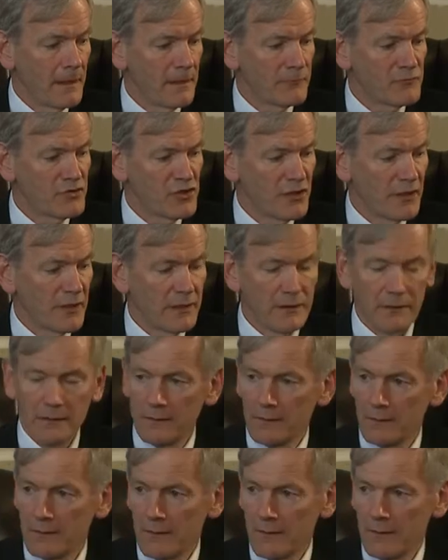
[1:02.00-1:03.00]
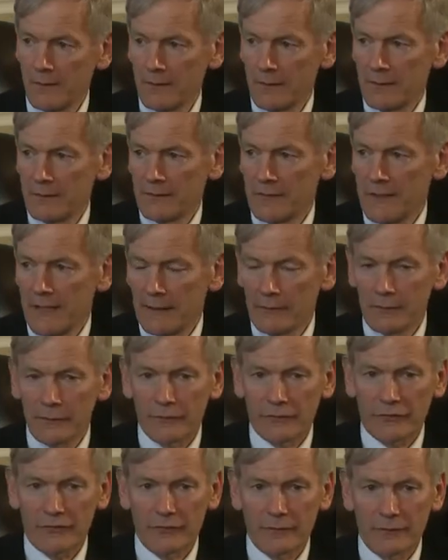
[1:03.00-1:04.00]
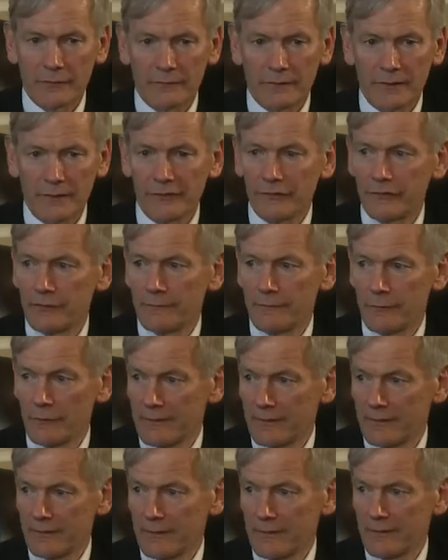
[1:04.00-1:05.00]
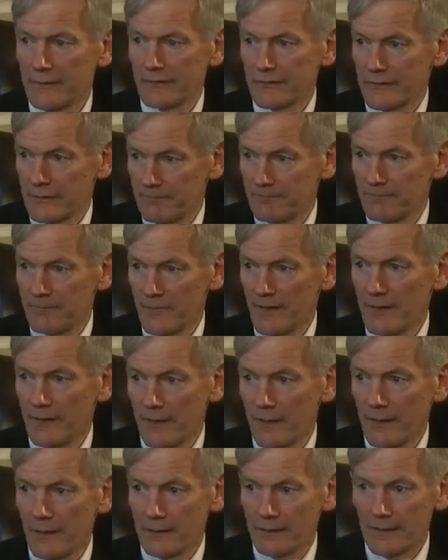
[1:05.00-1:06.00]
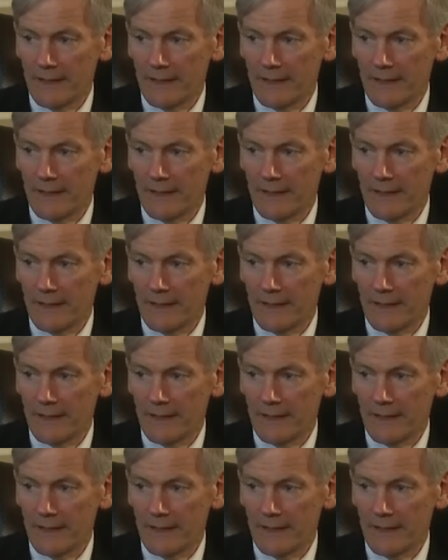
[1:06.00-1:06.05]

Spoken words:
China now looks to have at least avoided a hard